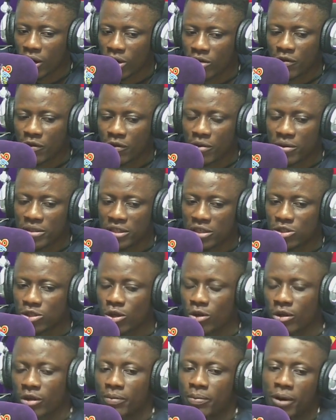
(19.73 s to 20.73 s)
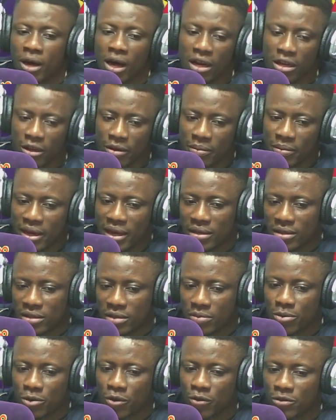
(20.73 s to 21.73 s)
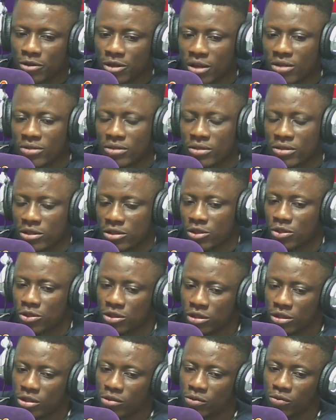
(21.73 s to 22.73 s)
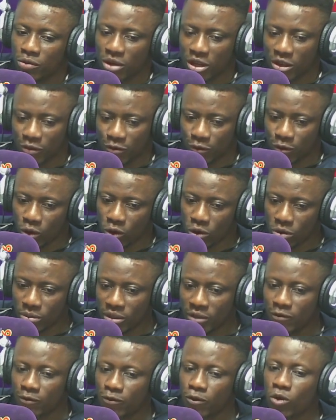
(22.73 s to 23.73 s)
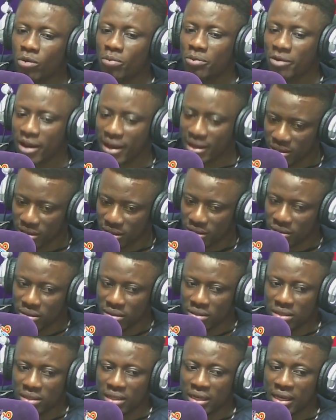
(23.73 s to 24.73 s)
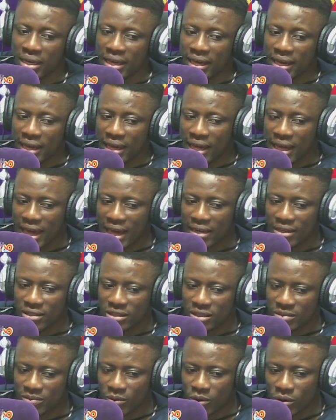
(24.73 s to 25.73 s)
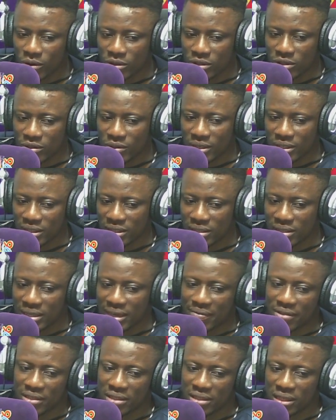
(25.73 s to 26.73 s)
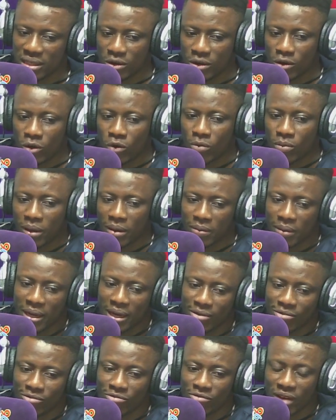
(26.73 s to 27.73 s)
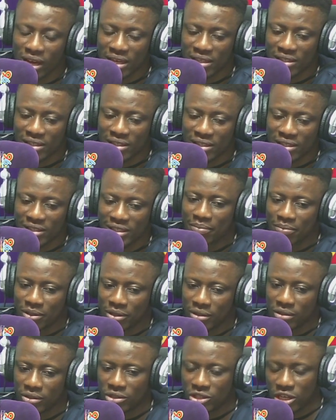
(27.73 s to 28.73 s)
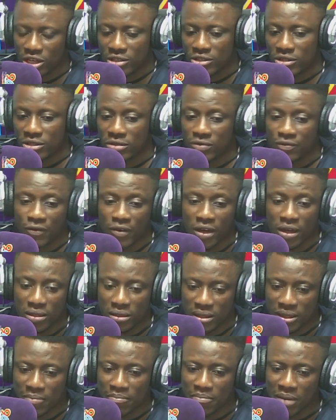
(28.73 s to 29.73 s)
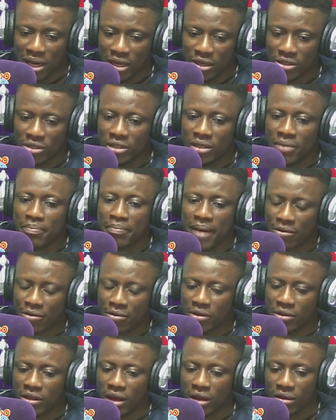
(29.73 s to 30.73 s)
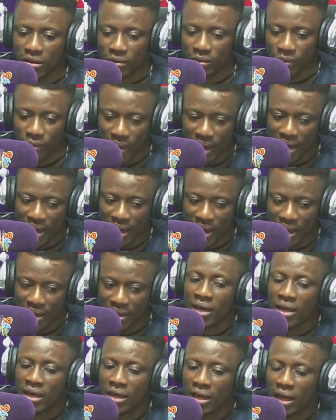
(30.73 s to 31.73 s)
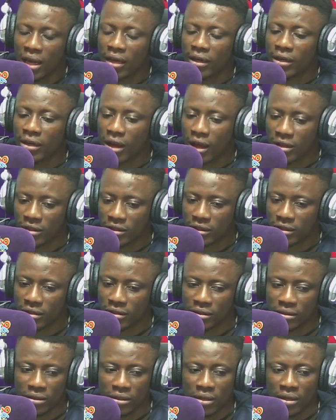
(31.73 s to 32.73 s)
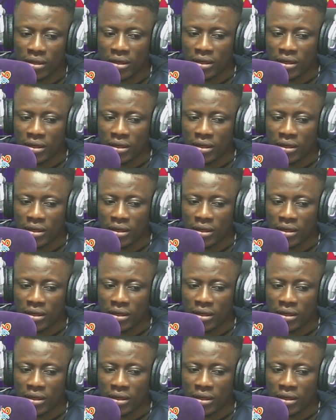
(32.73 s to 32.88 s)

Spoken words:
On the 14th, Togo Parliament approves constitutional reform for presidents. And in sports, 2017 Okpepe race champion chases first major marathon win in London.